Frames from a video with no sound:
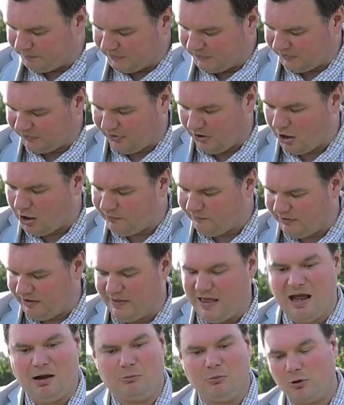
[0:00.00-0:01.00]
So hopefully
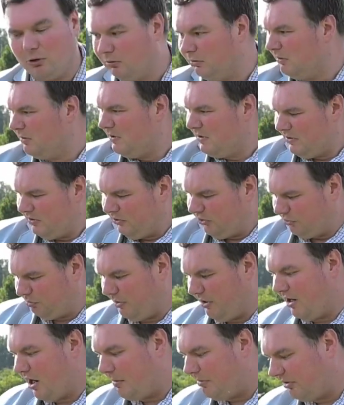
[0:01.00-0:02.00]
that will
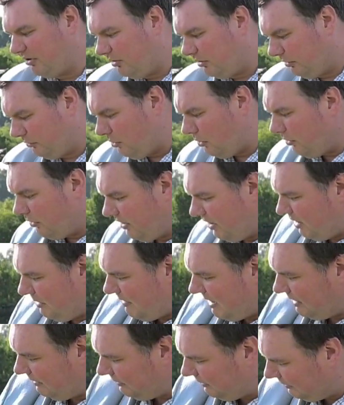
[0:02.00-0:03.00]
spring up. It's not looking a
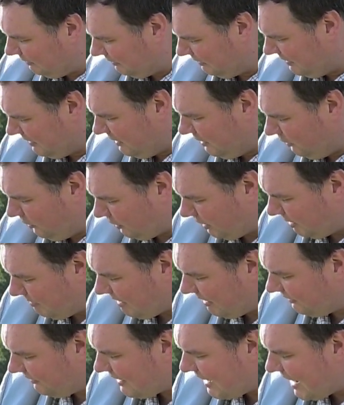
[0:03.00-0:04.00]
bit
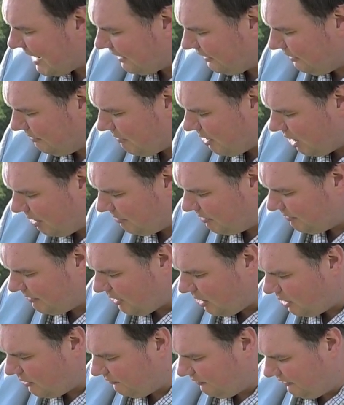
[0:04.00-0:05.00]
sad at the moment,
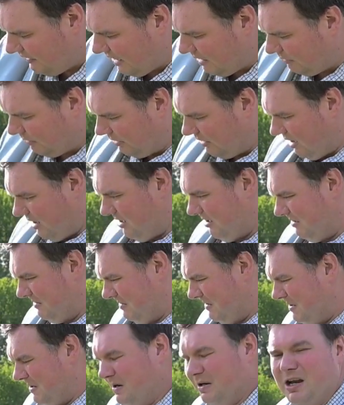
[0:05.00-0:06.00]
but hopefully that will
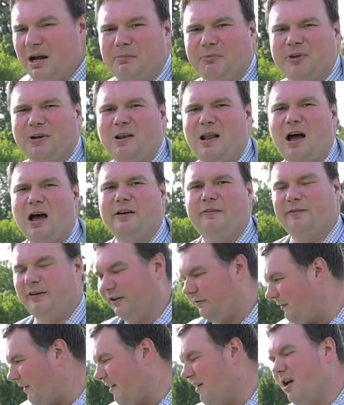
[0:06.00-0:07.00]
come to life.
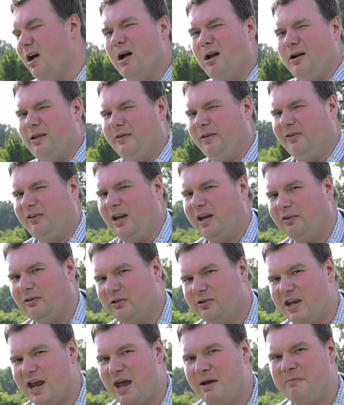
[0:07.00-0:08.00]
It's very early in the
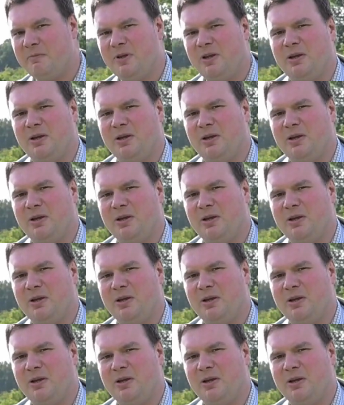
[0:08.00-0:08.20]
season yet.